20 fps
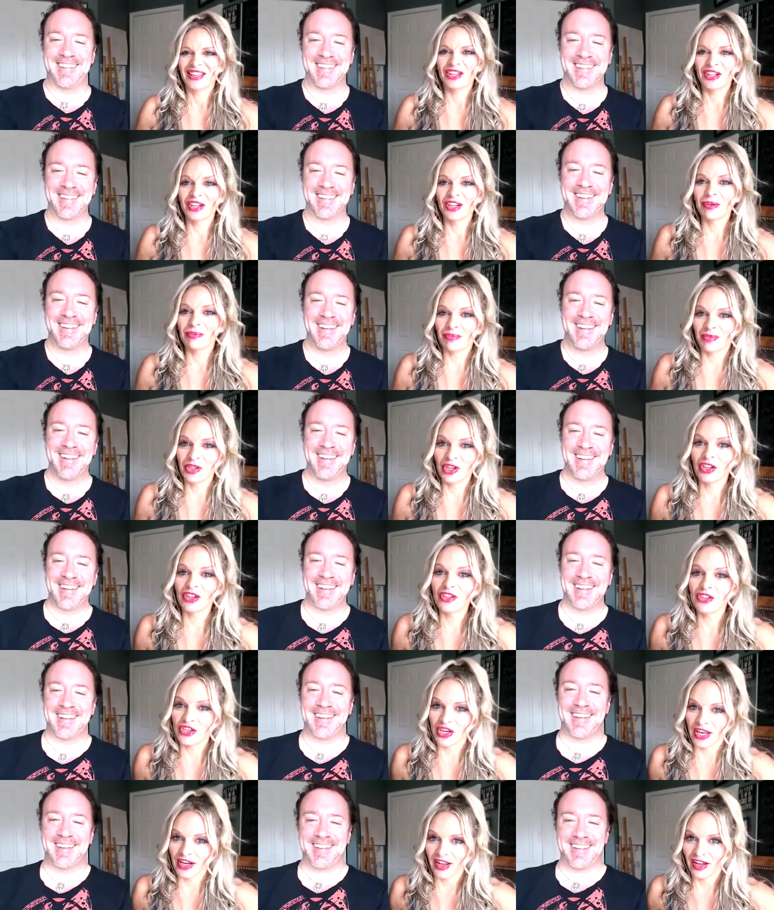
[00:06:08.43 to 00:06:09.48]
Speaker 1: you're you're a
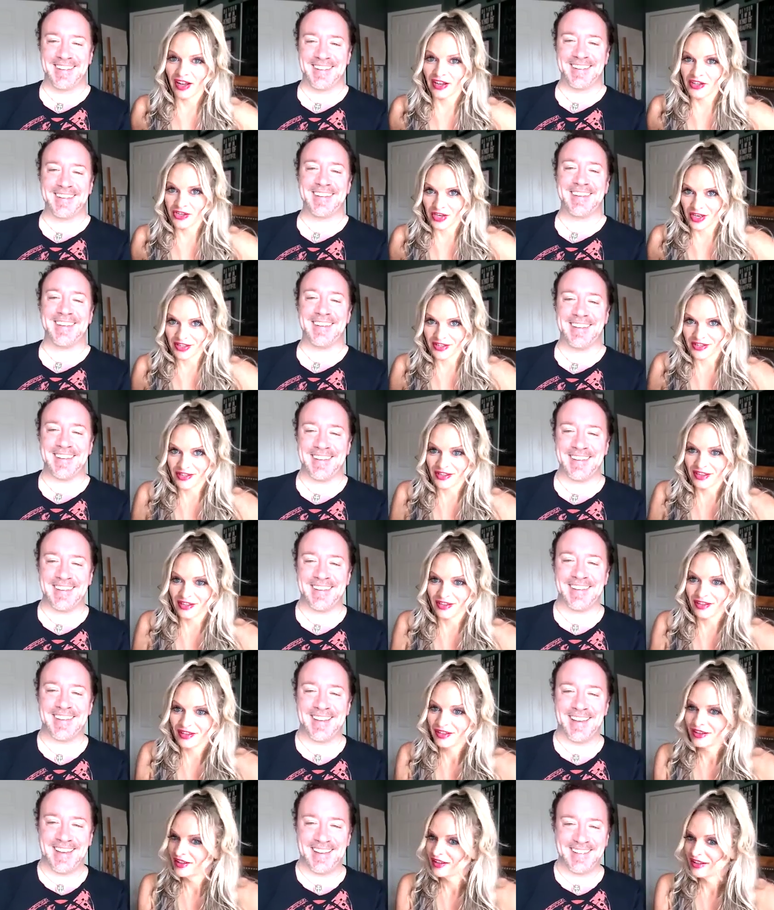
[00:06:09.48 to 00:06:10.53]
Jedi, Justin.
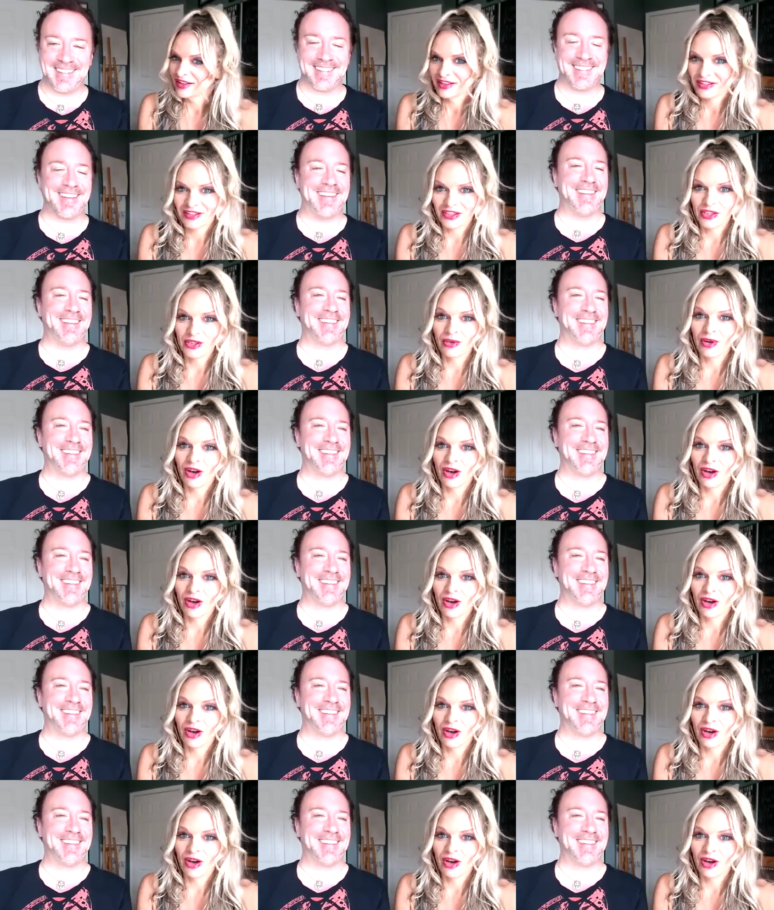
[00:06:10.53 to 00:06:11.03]
Yeah, you